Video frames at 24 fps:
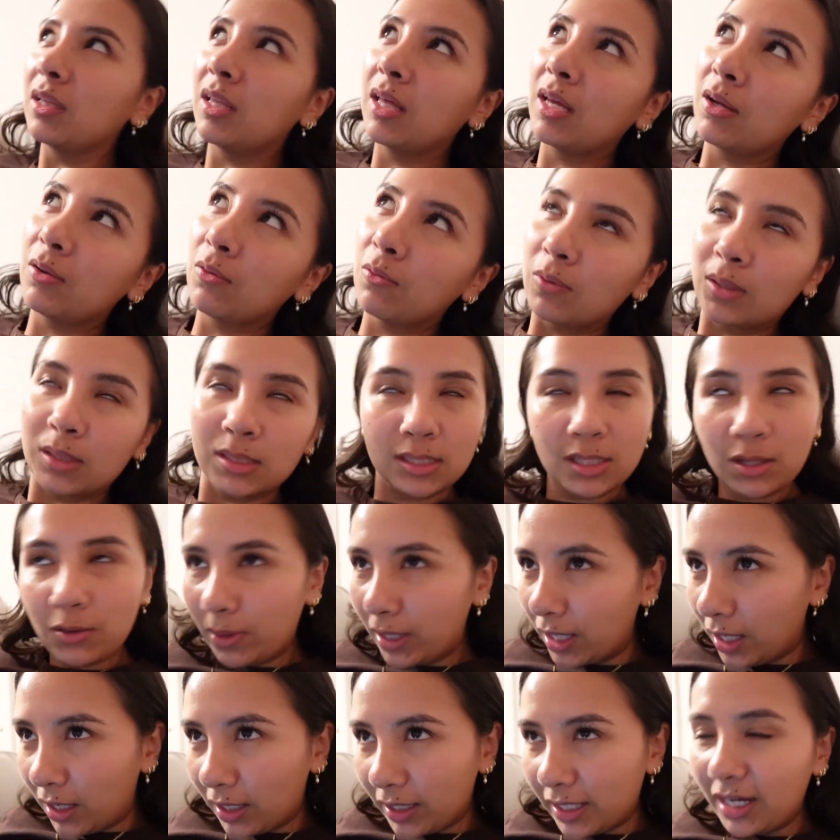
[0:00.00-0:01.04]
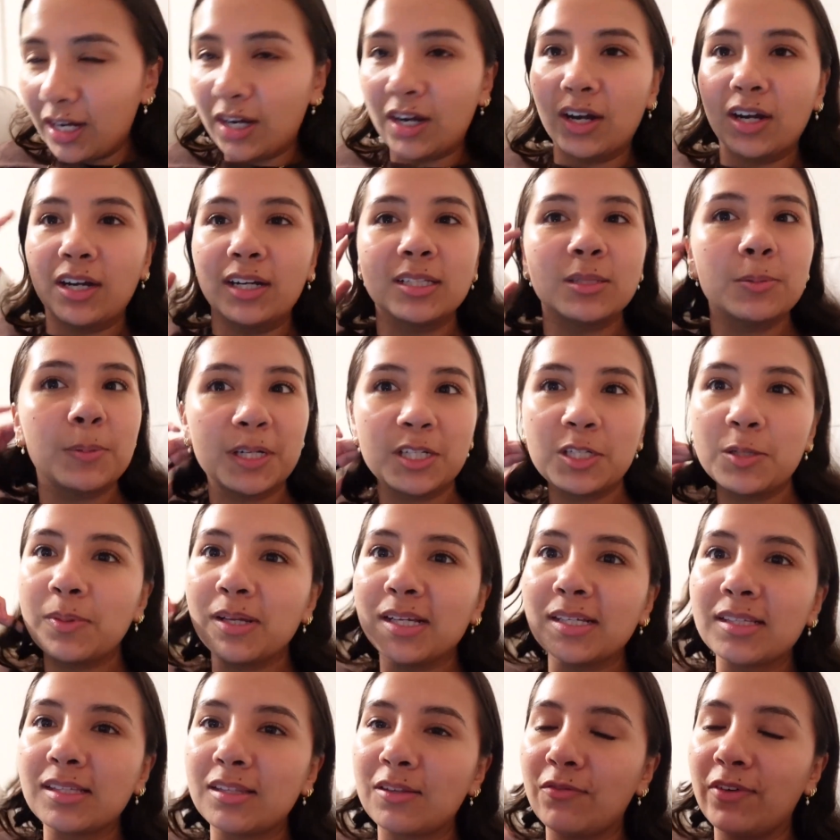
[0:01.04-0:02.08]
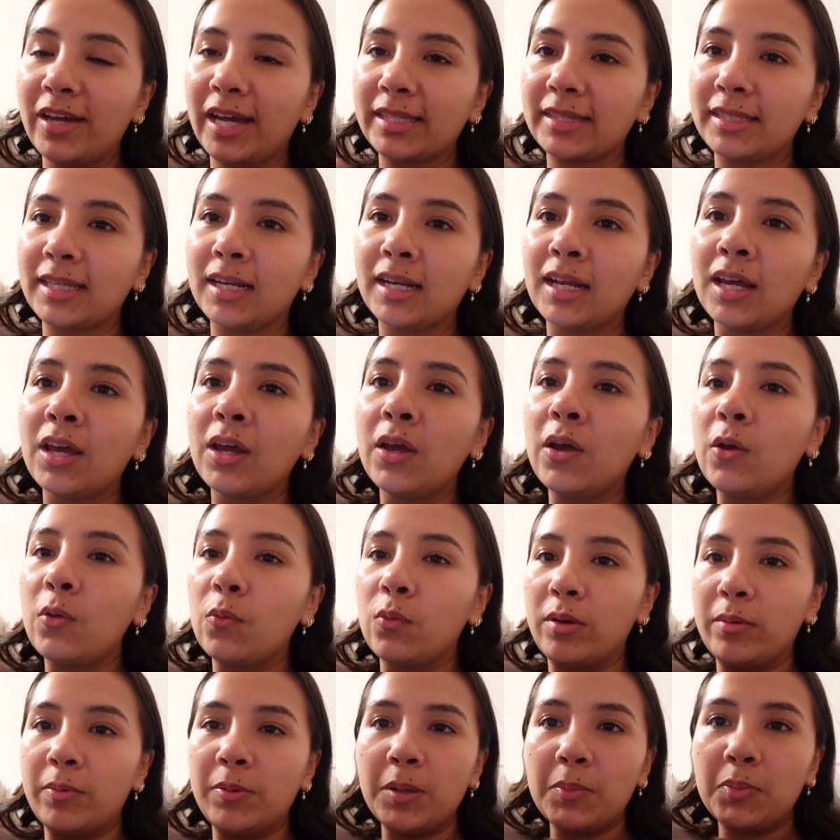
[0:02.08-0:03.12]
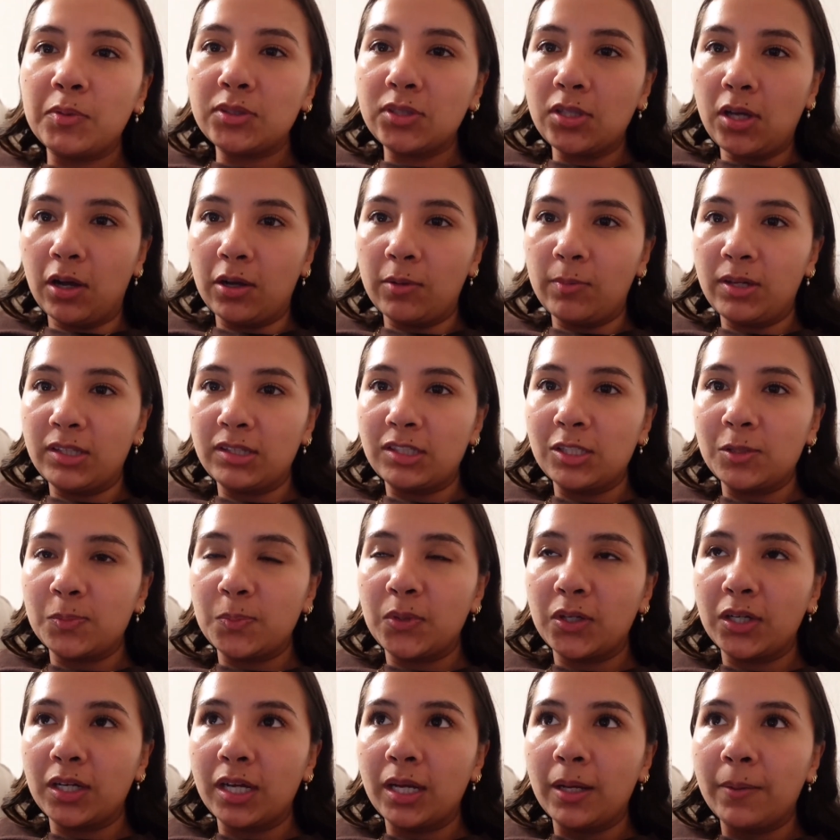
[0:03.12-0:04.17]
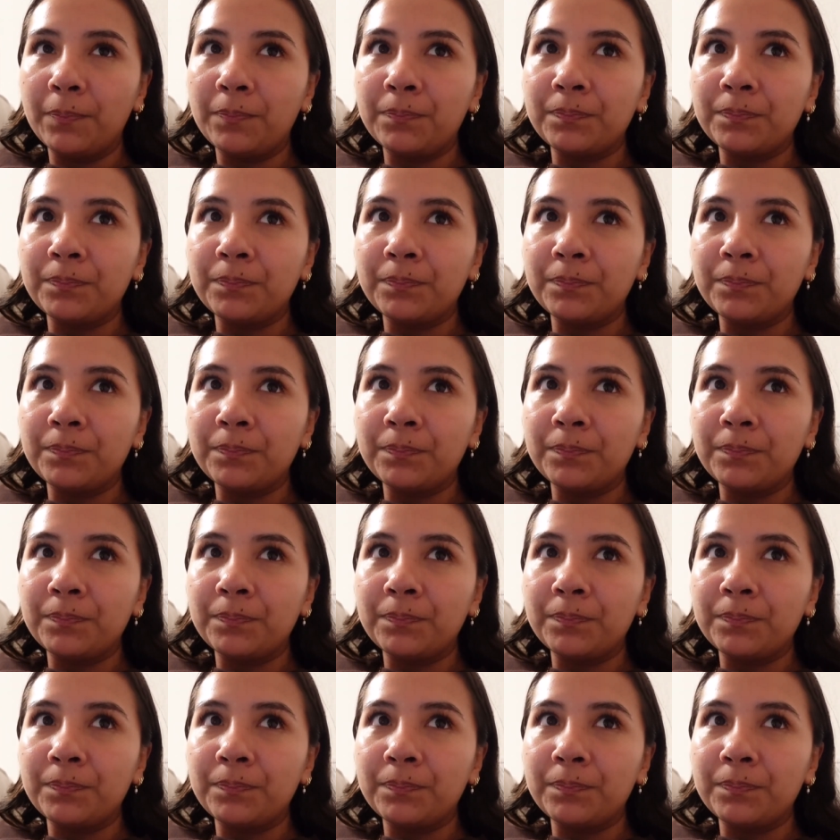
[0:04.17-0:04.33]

Like, what's going on here? And especially because of the fact that when people talk about this book,